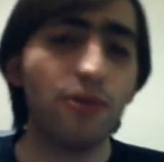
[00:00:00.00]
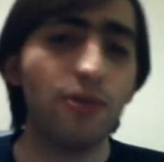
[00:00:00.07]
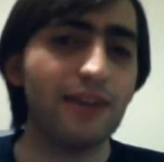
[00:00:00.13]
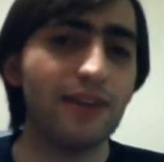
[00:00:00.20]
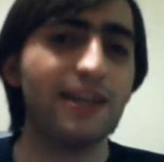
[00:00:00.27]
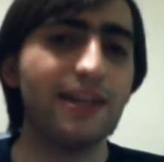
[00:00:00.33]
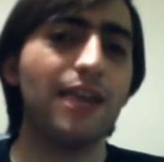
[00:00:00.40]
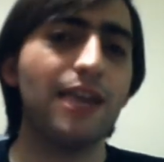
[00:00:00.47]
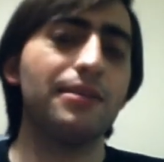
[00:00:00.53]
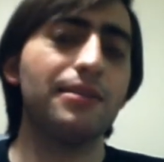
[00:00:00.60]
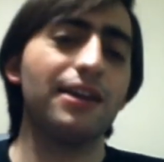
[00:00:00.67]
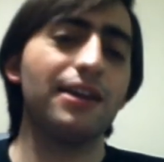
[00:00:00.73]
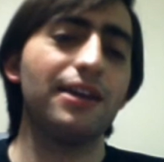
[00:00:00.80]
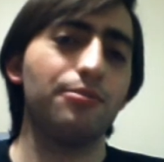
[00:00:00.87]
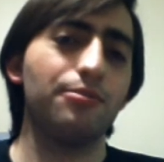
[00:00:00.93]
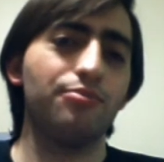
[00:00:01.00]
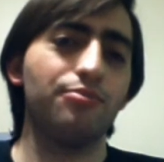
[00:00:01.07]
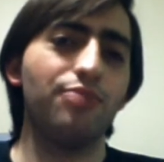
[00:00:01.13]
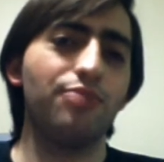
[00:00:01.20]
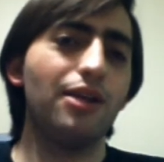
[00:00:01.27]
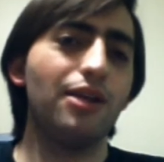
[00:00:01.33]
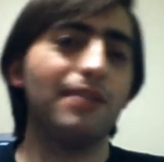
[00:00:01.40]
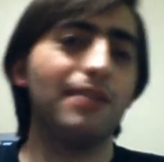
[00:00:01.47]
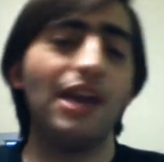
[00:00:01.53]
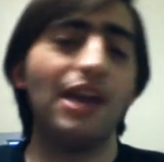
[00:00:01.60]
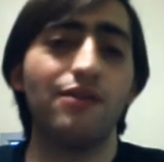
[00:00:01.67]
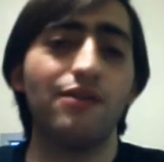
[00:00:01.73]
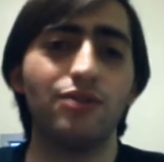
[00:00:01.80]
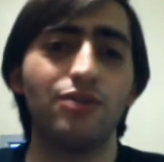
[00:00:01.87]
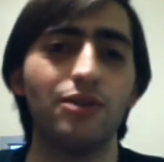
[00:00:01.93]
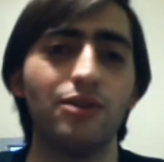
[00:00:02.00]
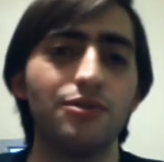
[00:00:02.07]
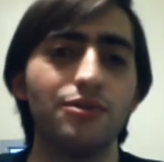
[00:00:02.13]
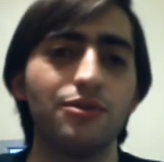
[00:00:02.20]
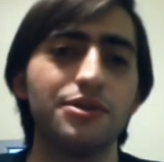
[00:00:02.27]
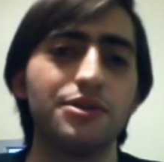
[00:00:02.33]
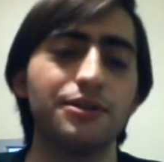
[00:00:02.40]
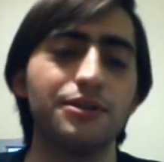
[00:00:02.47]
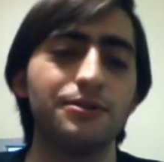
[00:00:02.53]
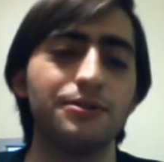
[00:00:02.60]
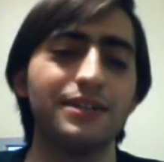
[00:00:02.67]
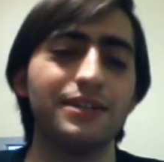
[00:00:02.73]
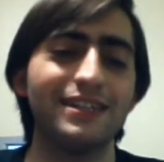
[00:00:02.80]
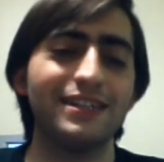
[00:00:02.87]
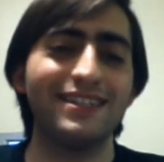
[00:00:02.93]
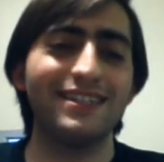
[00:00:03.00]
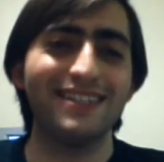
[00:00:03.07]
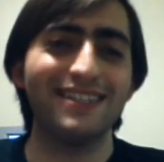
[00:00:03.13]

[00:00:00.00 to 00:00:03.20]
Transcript: more about the game than I could probably ever know. So